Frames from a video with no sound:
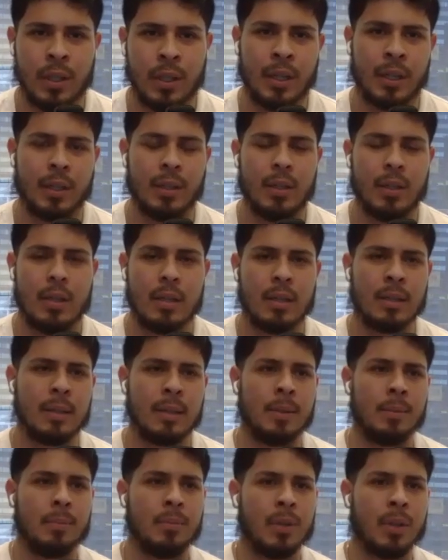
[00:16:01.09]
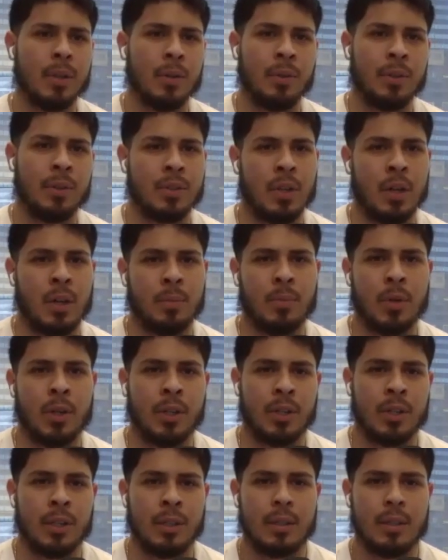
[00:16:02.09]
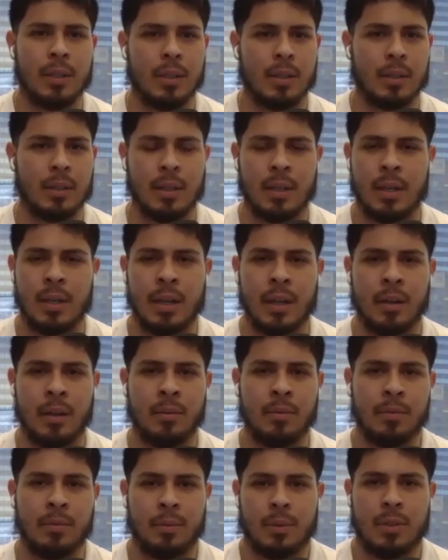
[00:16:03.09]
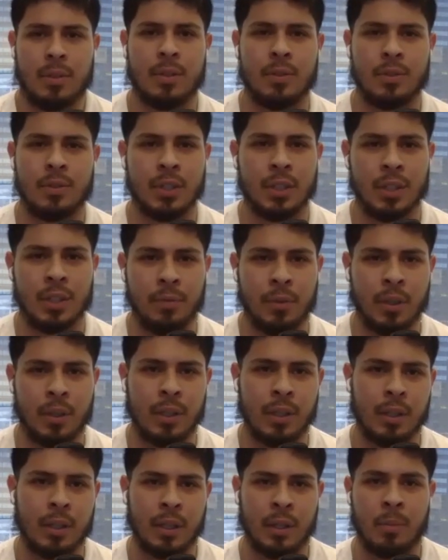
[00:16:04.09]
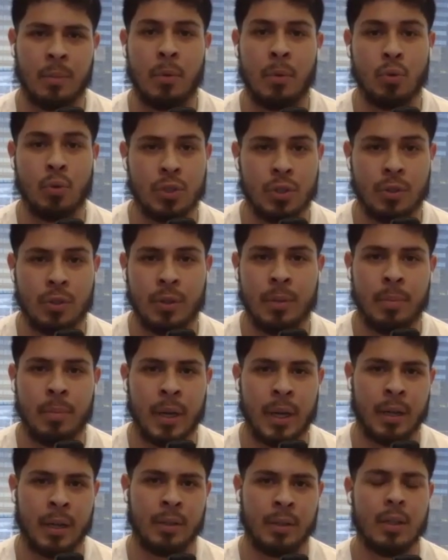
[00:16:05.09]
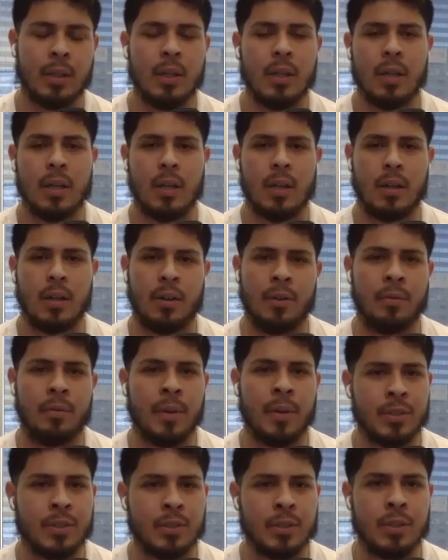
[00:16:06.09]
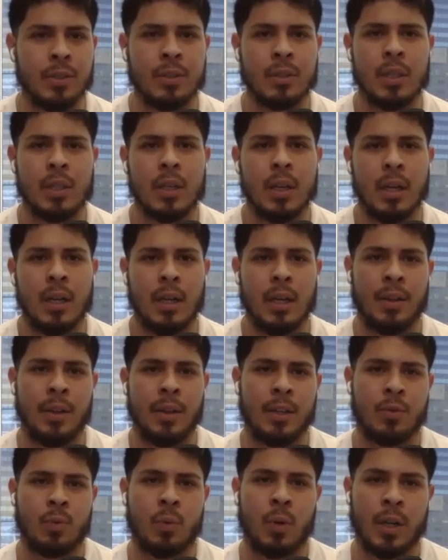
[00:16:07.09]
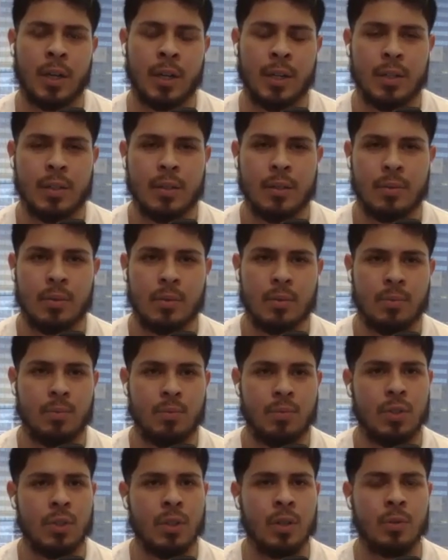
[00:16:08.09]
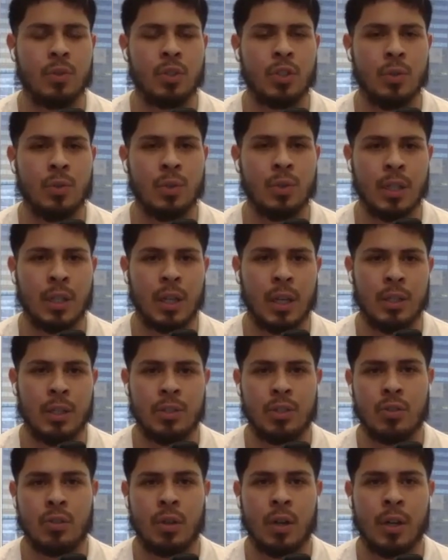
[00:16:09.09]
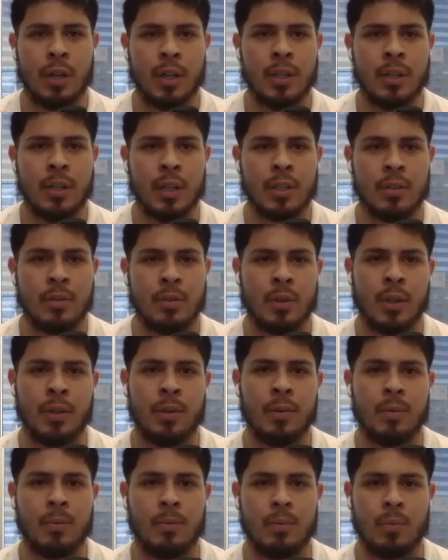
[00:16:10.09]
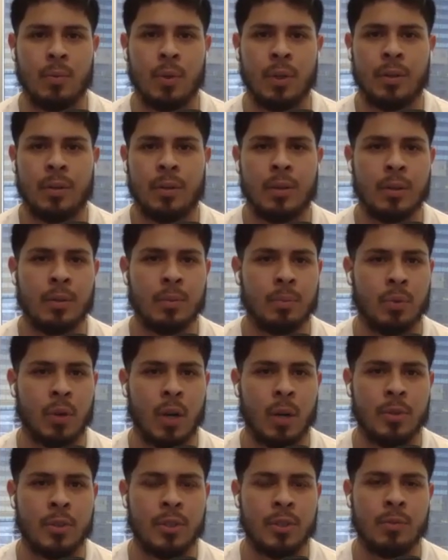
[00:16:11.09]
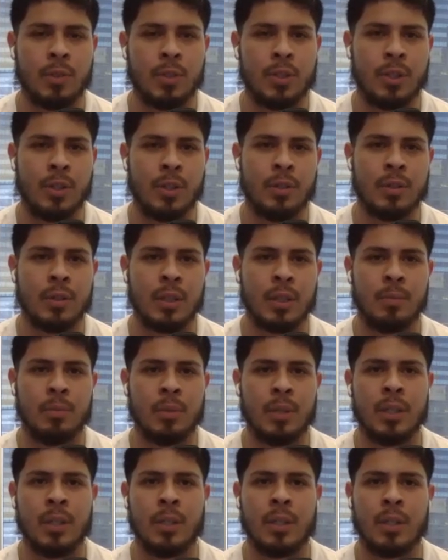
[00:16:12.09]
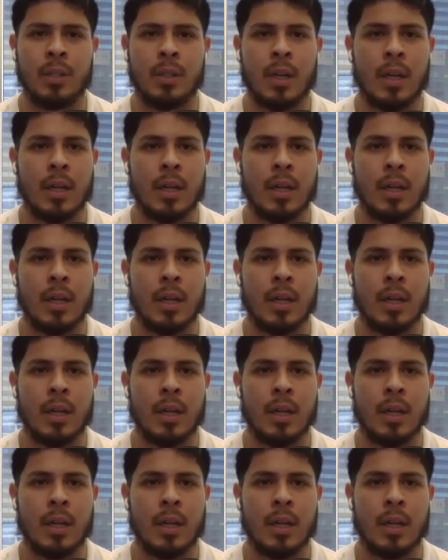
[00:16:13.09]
that um, you know the stock market can have you know significant like emotional impact on investors. And that's why, you know, choosing a strong index fund with, you know, promising returns can be